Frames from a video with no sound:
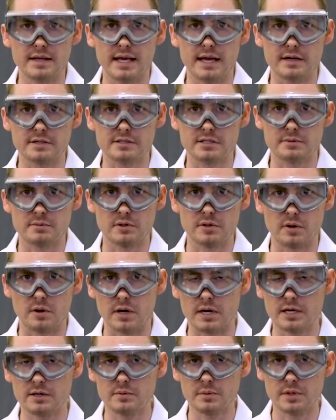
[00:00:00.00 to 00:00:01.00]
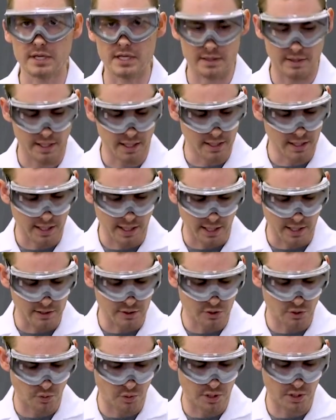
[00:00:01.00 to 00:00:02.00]
the calcium chloride, we can then
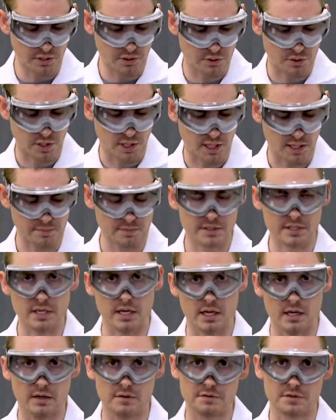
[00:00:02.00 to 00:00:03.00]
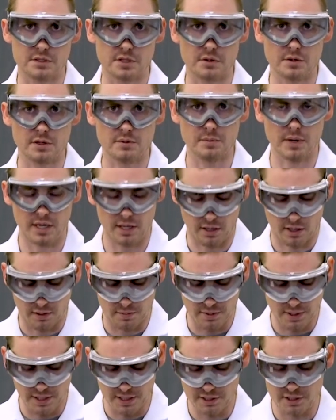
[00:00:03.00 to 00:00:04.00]
add 20 drops of sodium
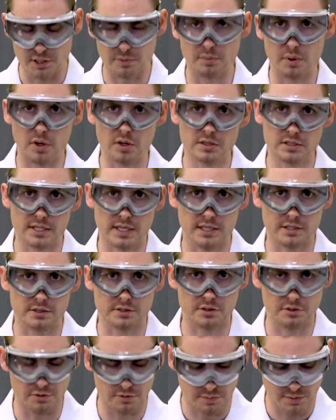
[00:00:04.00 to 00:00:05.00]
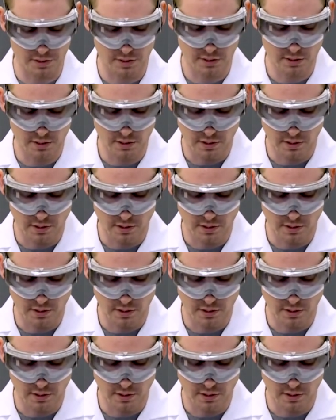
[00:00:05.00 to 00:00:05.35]
bicarbonate to both test tubes.